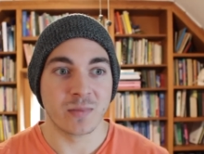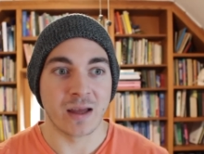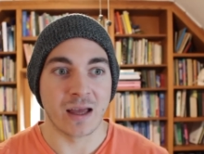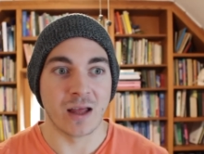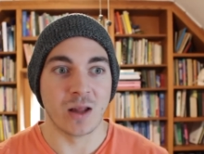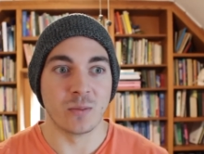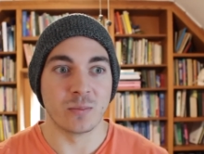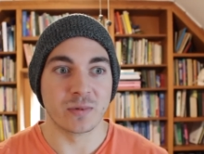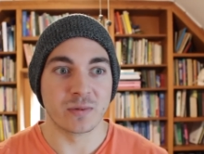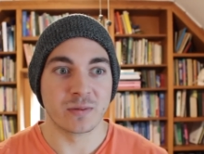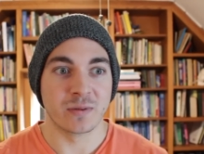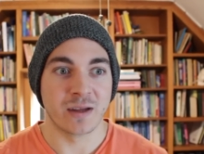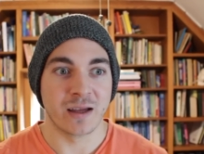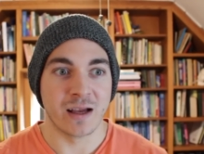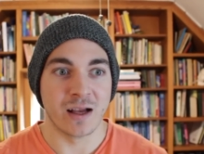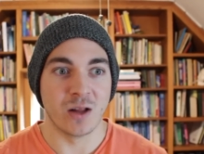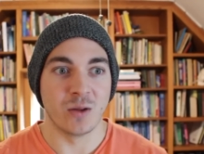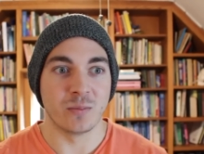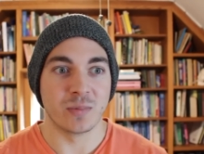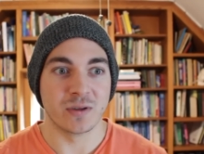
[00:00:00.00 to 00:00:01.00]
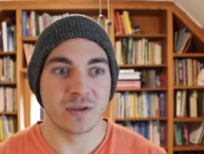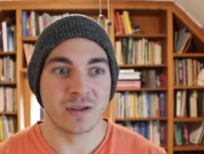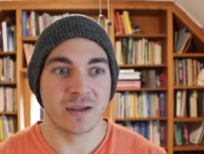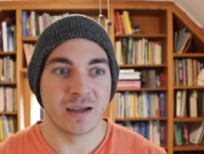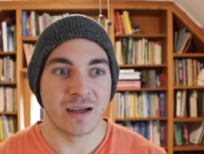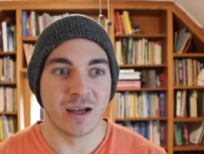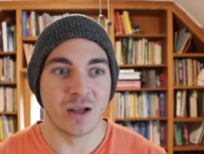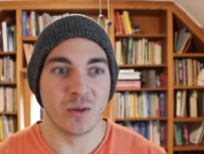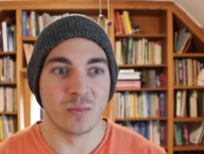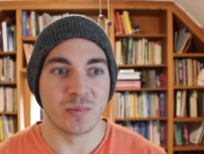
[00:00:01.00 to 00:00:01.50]
help, help,
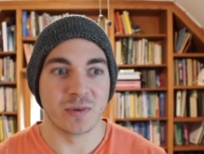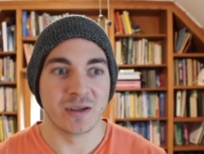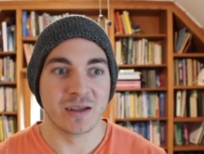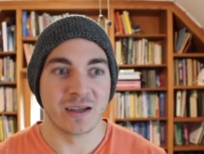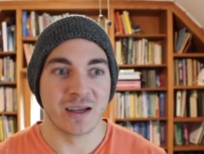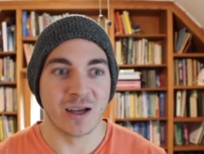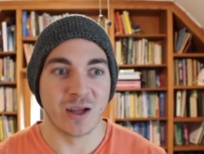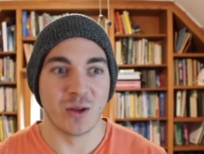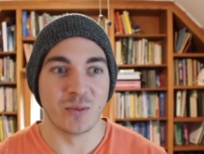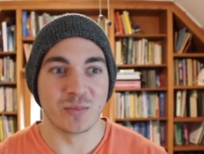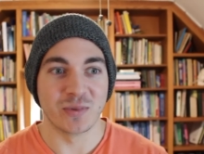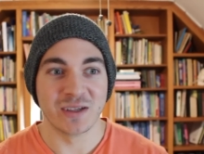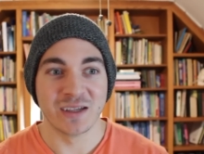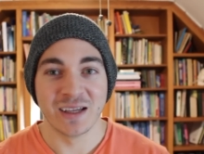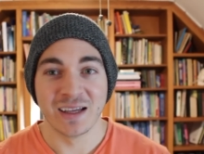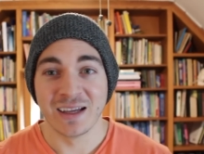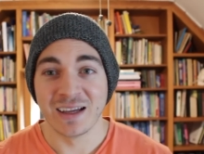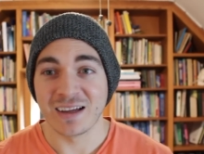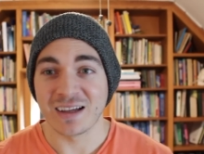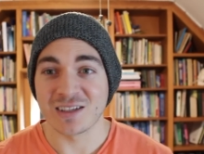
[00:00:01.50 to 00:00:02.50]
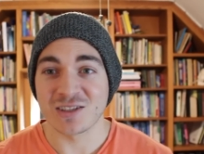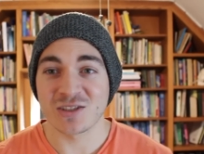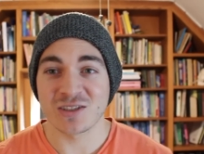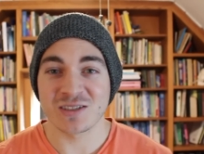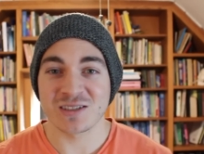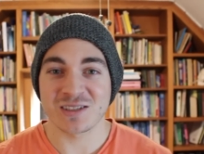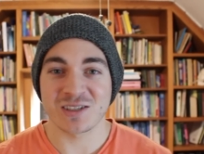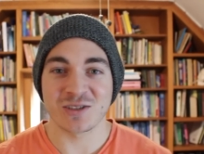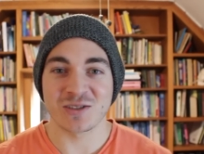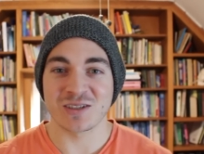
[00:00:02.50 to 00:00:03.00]
help, help. And
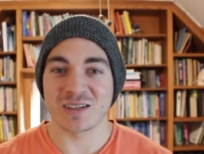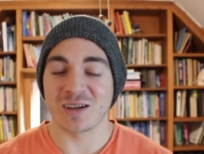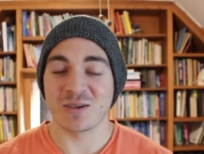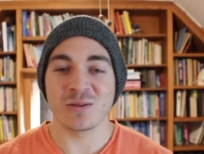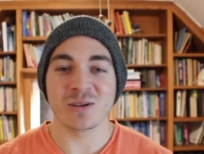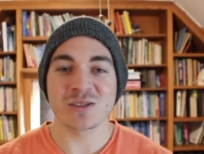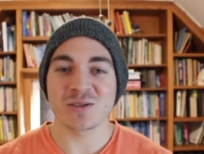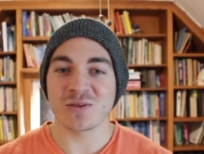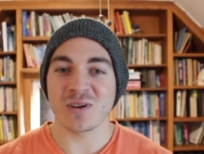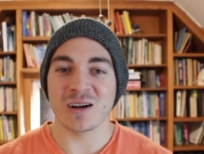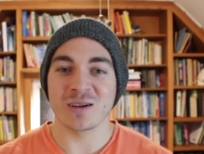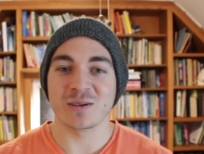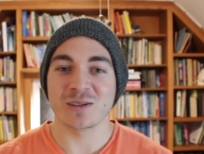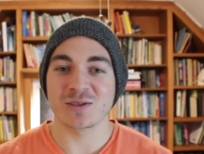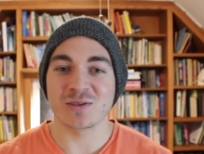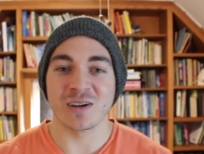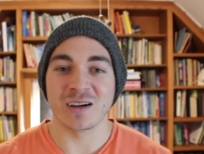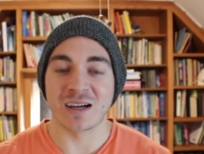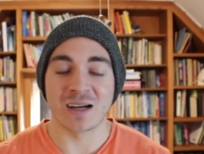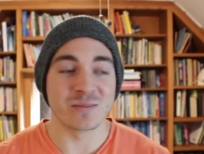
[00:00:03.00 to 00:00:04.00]
she's like, what's wrong, what's wrong?